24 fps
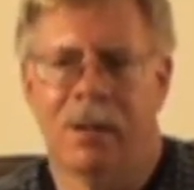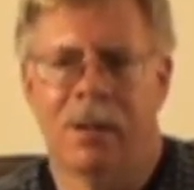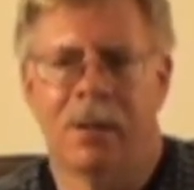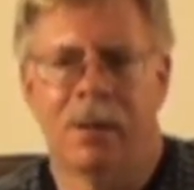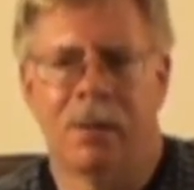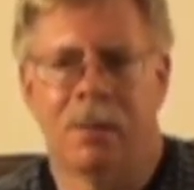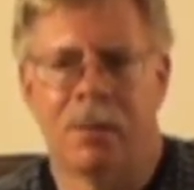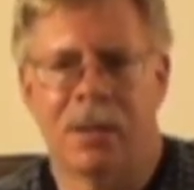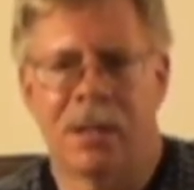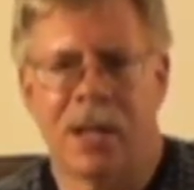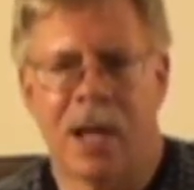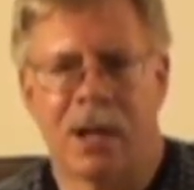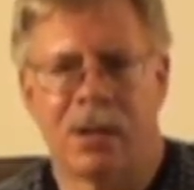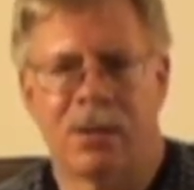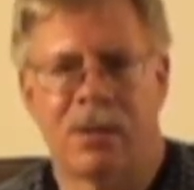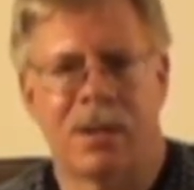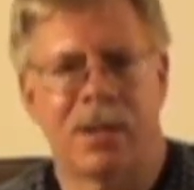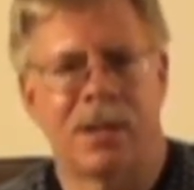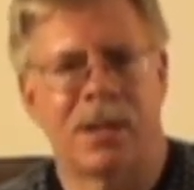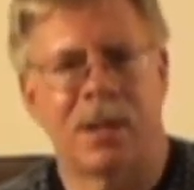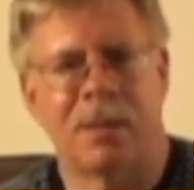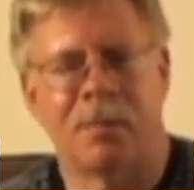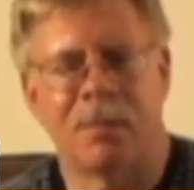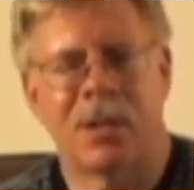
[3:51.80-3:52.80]
there was
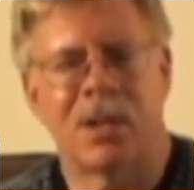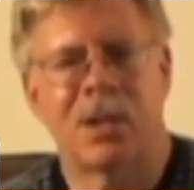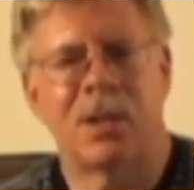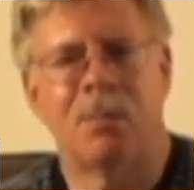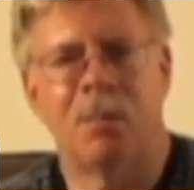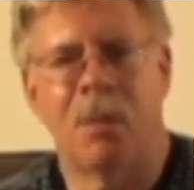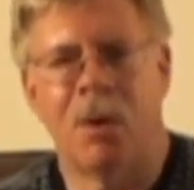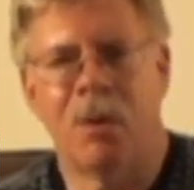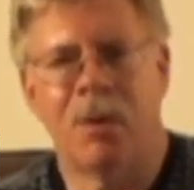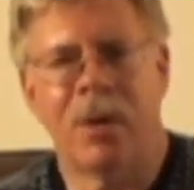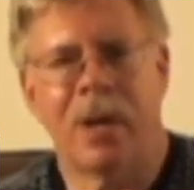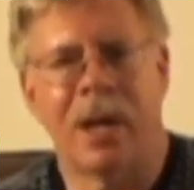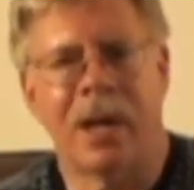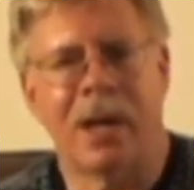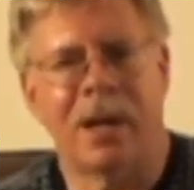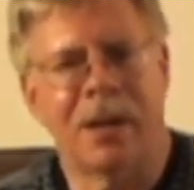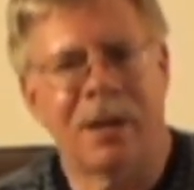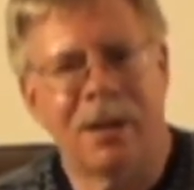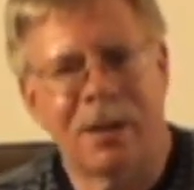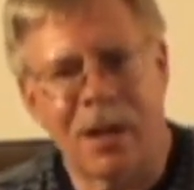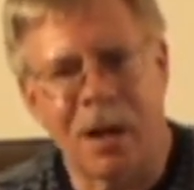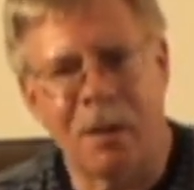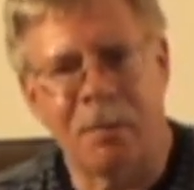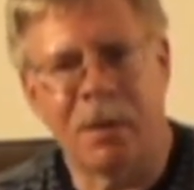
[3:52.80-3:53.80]
actually some smoking
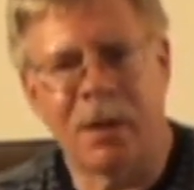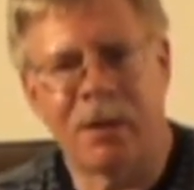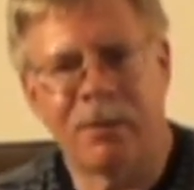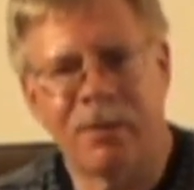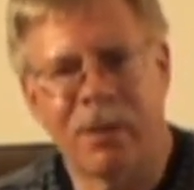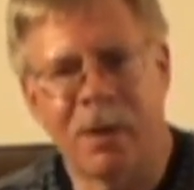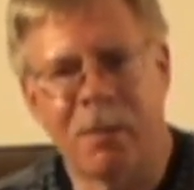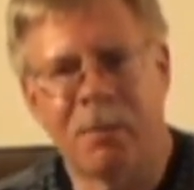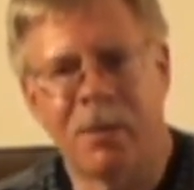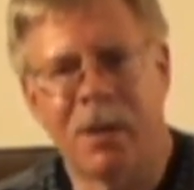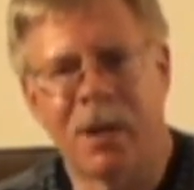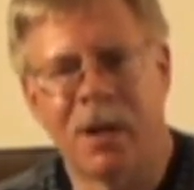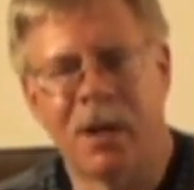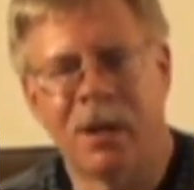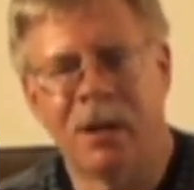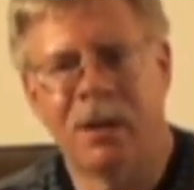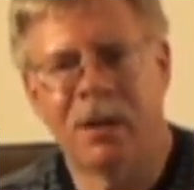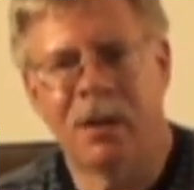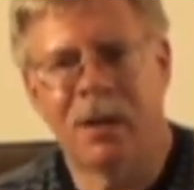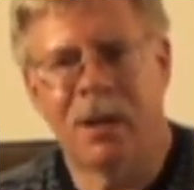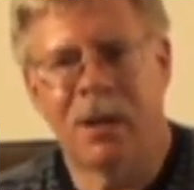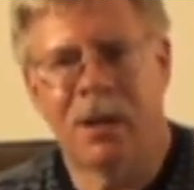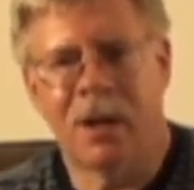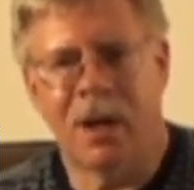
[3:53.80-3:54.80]
coming from
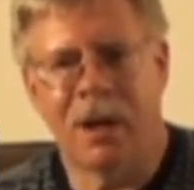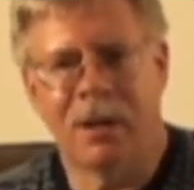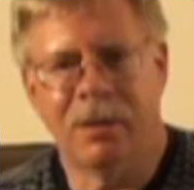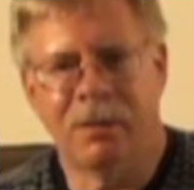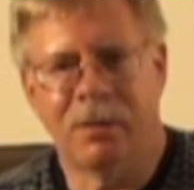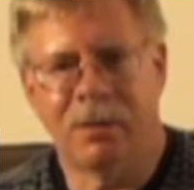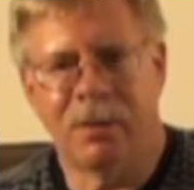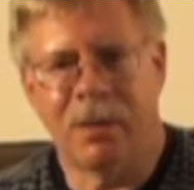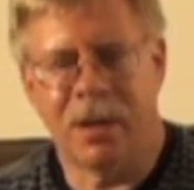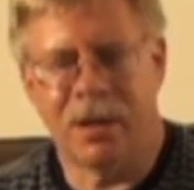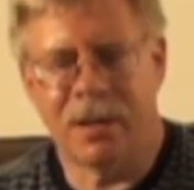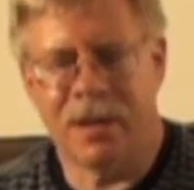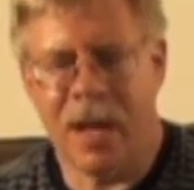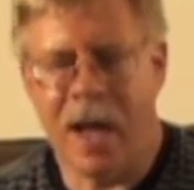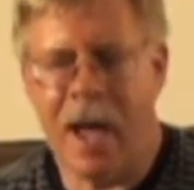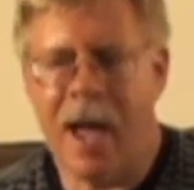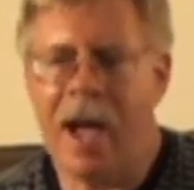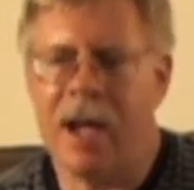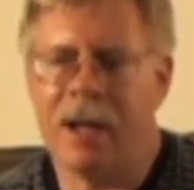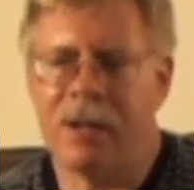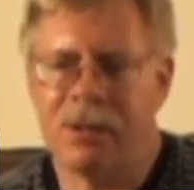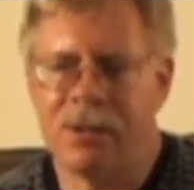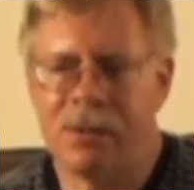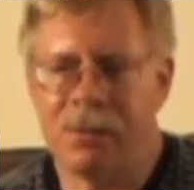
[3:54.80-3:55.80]
under the
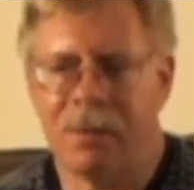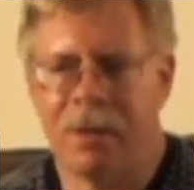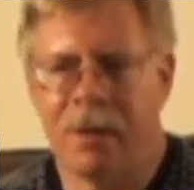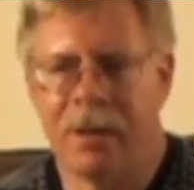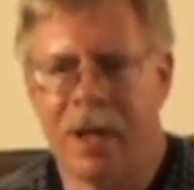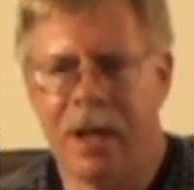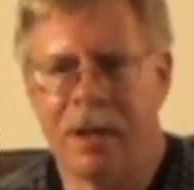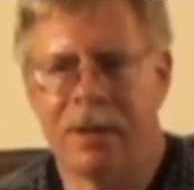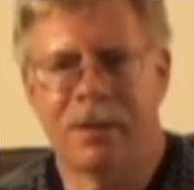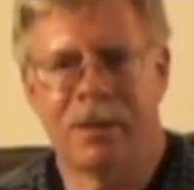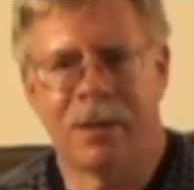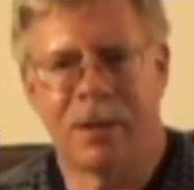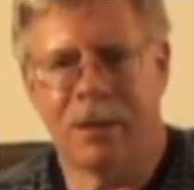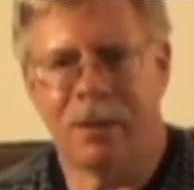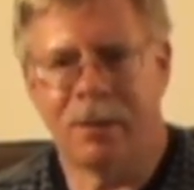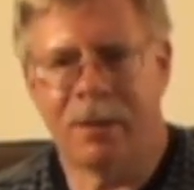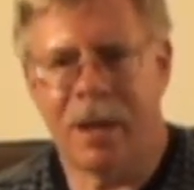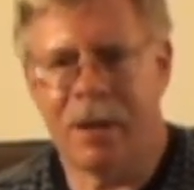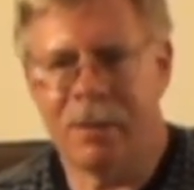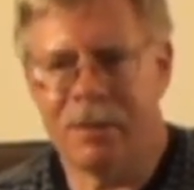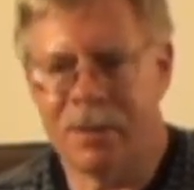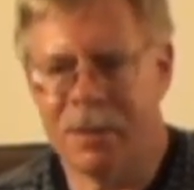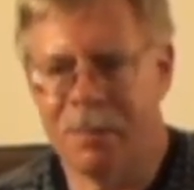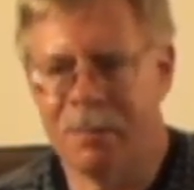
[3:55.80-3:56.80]
dash. Well, that
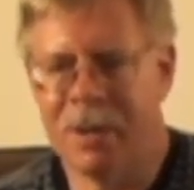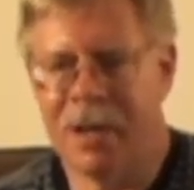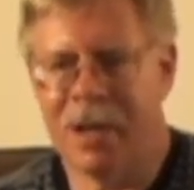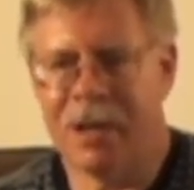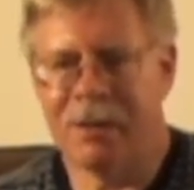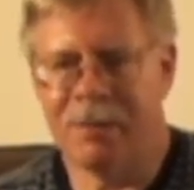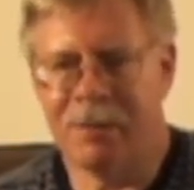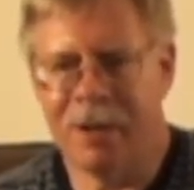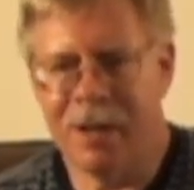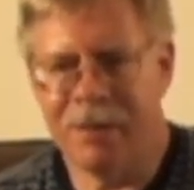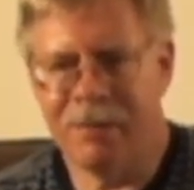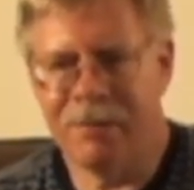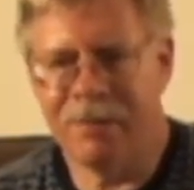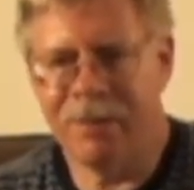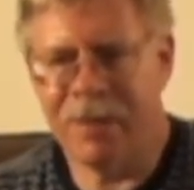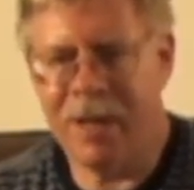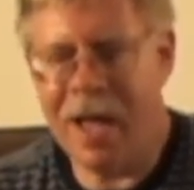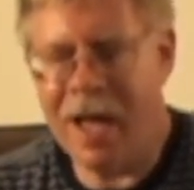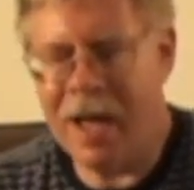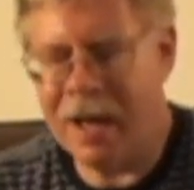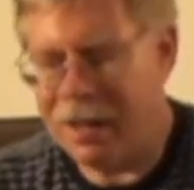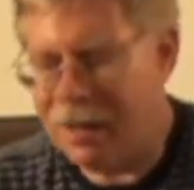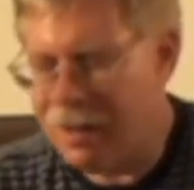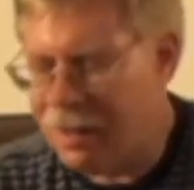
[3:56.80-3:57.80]
was a big red
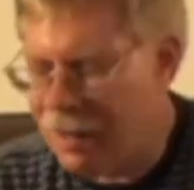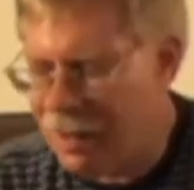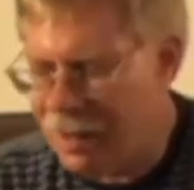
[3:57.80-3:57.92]
flag.